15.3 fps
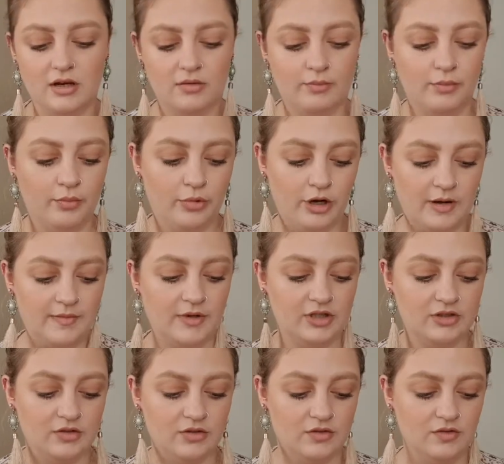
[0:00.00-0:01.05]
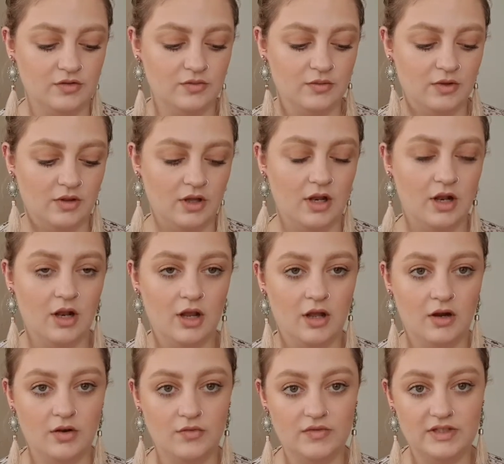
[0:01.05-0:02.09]
It pretty much goes with a
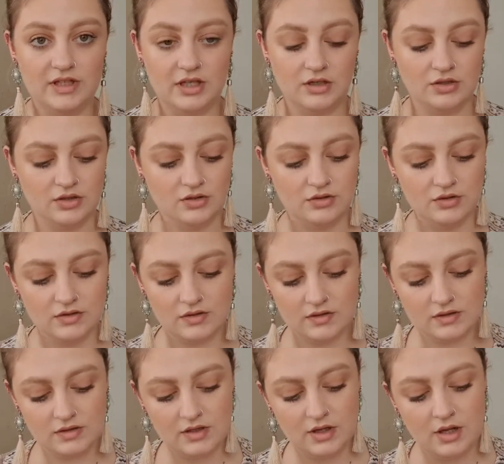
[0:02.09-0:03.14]
lot of skin tones.